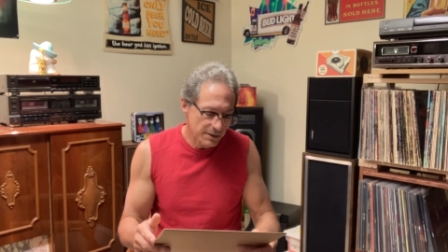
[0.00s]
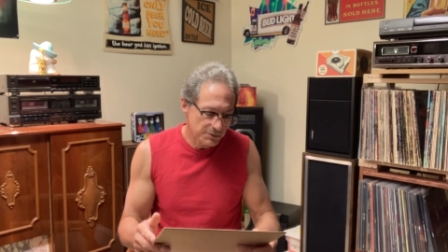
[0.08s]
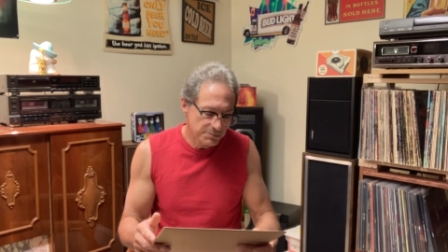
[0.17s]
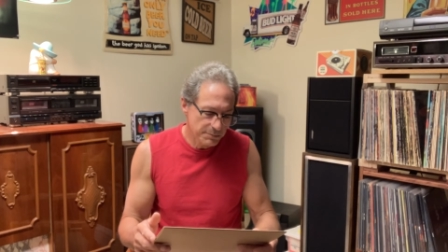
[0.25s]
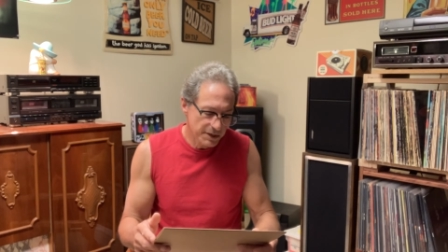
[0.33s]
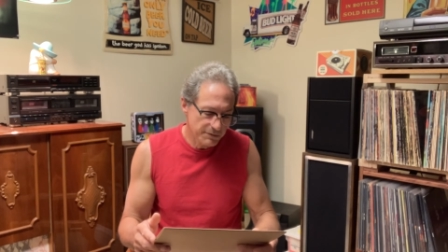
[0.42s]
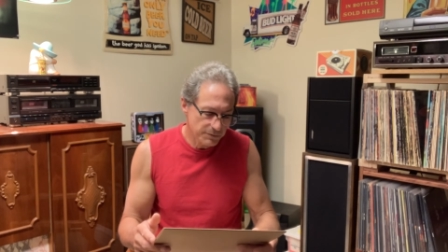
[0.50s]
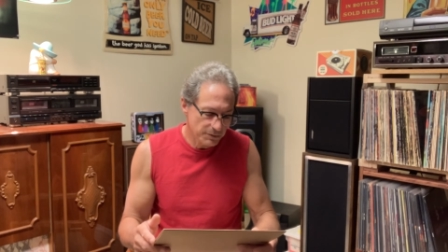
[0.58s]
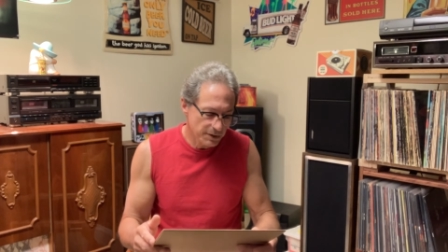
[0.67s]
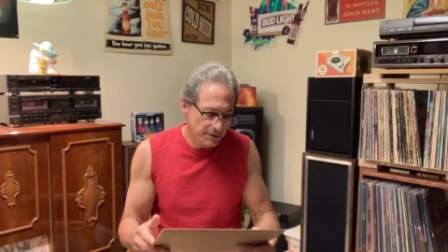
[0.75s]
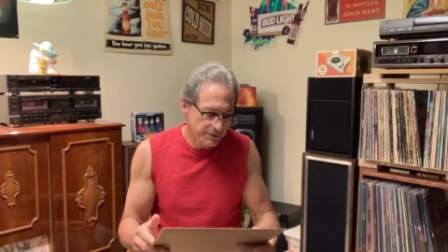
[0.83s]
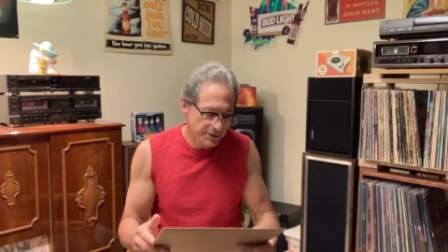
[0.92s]
I Was Made for
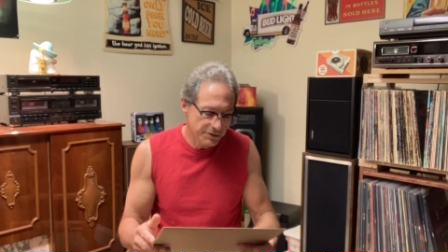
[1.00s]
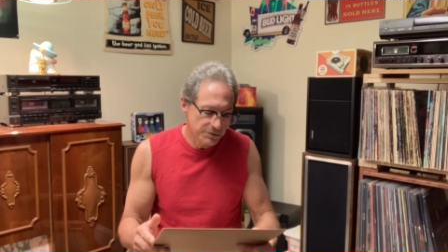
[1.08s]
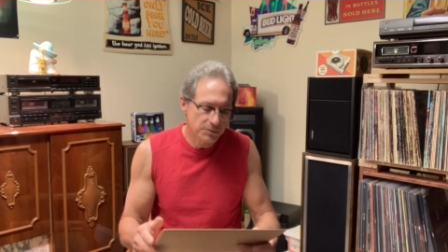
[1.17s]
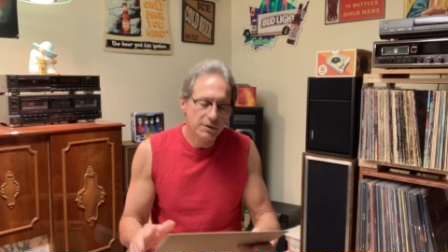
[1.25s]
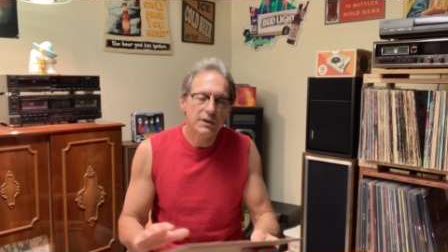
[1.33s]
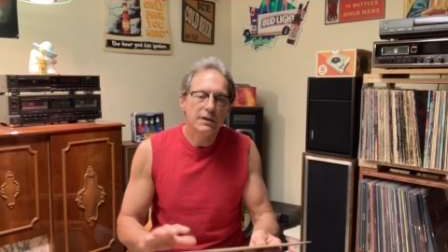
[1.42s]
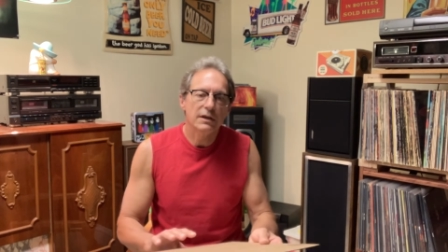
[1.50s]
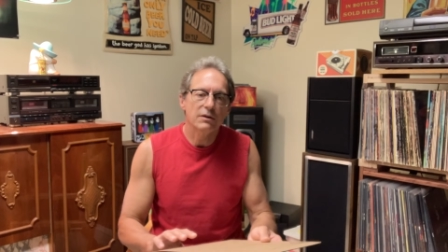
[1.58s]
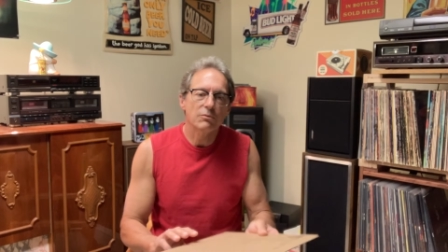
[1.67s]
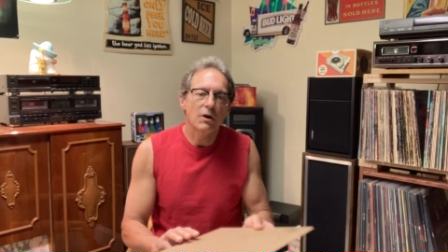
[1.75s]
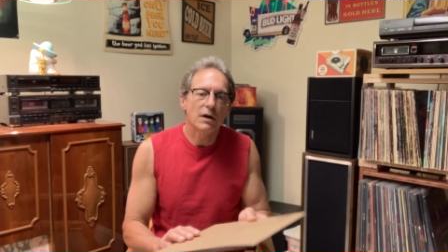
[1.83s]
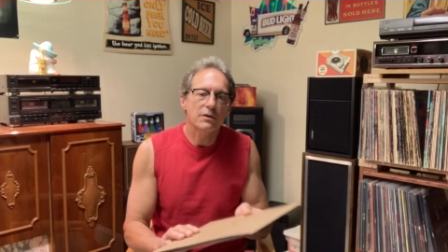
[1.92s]
Loving You,
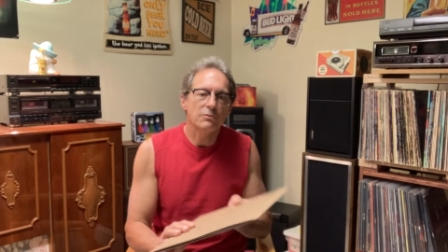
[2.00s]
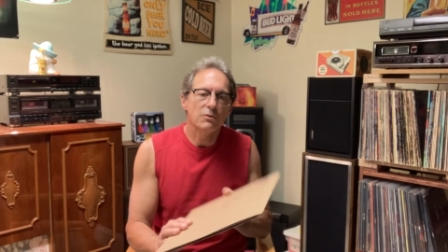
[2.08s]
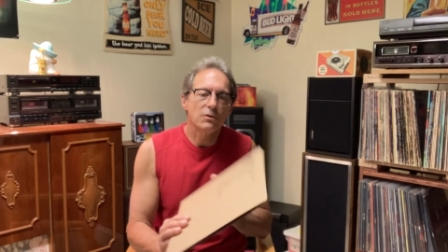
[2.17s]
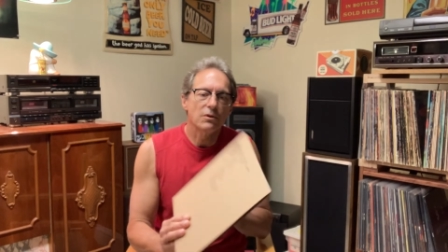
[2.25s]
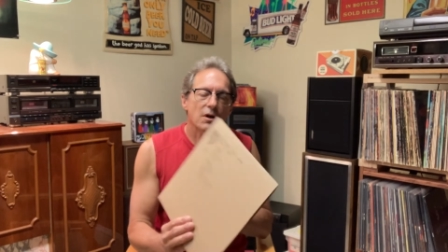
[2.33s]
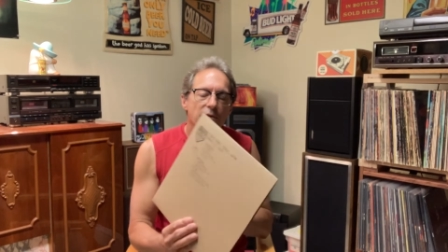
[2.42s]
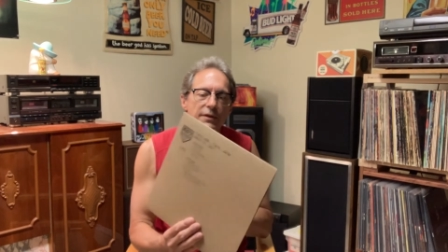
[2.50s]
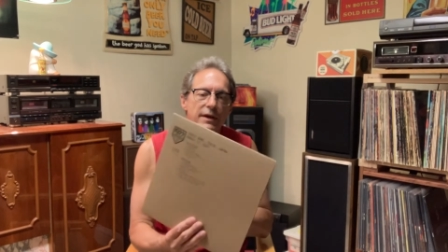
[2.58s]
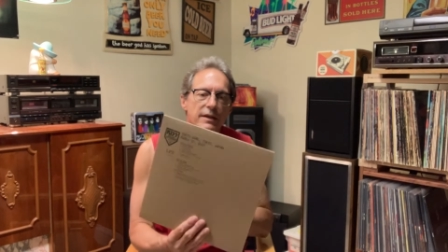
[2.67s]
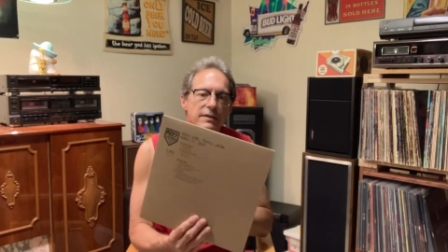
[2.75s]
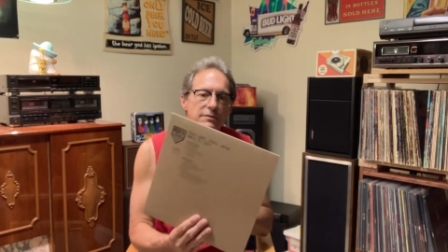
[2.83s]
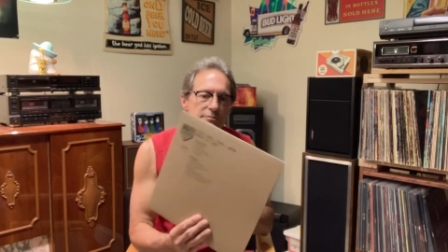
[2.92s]
and Rock and Roll All
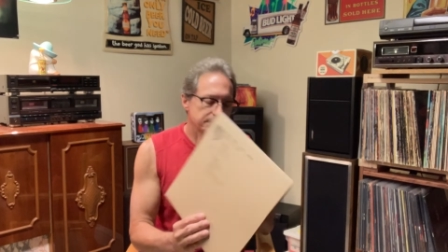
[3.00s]
Night.